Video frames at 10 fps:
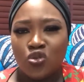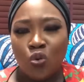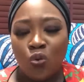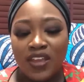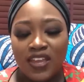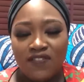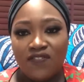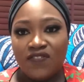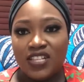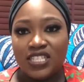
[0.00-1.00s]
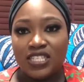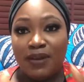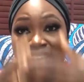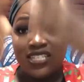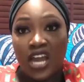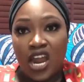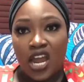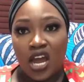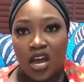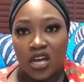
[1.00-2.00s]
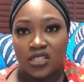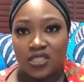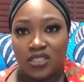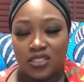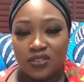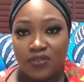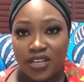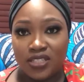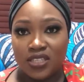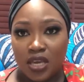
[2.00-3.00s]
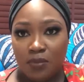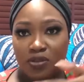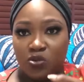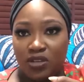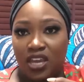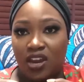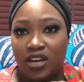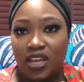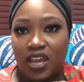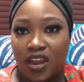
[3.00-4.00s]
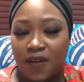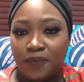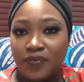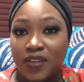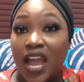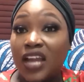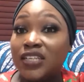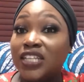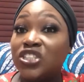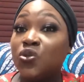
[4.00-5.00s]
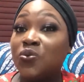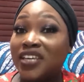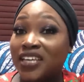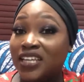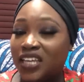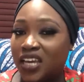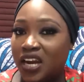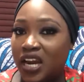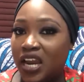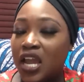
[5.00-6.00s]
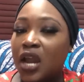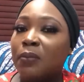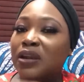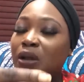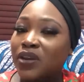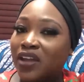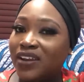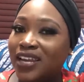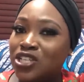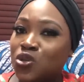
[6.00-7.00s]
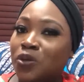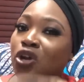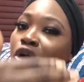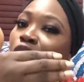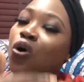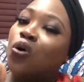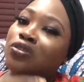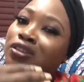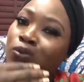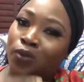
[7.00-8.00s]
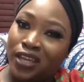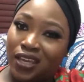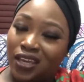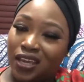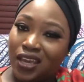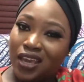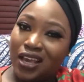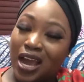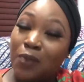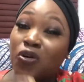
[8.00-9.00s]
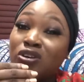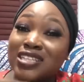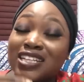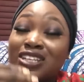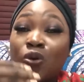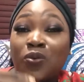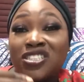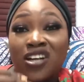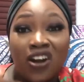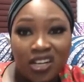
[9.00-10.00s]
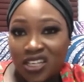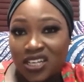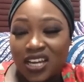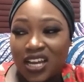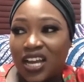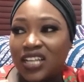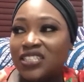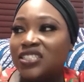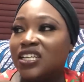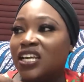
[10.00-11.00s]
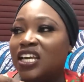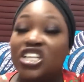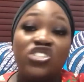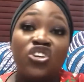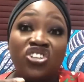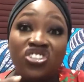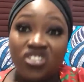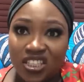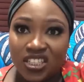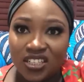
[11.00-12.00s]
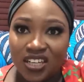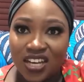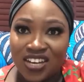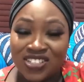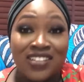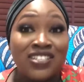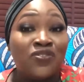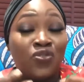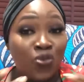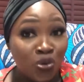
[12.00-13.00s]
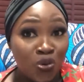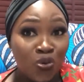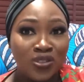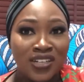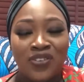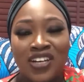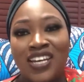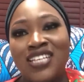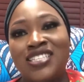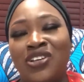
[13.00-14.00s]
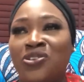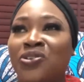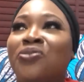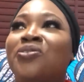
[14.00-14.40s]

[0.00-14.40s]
So if this is my entire heart, right, between here and here, I could let you in here, but I would never let you in all the way. I'm constantly always guarded, and it's not a good thing, because as I've grown older, I realized that,